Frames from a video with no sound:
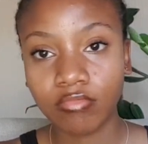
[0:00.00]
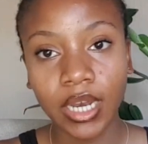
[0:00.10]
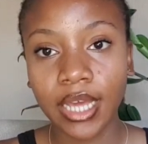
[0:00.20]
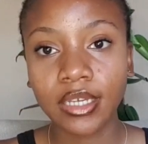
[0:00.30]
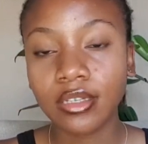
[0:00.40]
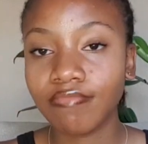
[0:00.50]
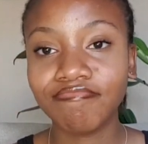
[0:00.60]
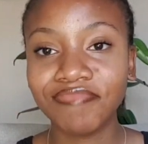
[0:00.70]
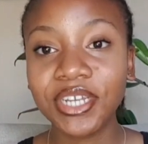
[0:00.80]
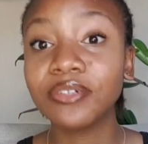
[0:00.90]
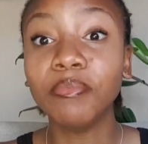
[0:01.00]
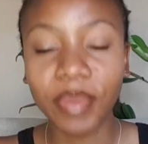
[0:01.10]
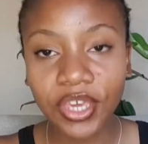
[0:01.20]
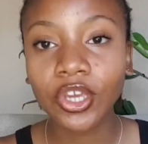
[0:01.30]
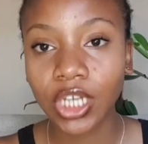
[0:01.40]
Like, it'll
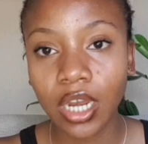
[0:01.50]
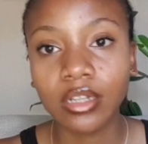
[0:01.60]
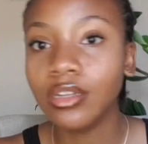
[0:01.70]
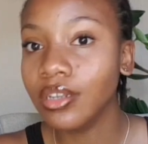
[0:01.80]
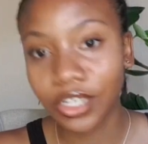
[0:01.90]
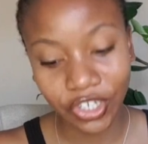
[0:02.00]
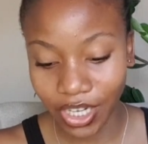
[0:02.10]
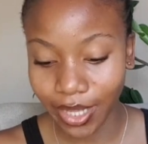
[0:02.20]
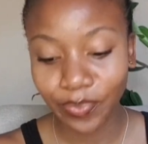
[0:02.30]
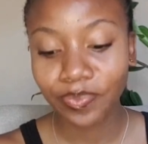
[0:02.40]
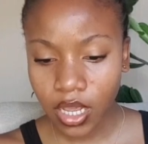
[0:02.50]
make your channel, literally.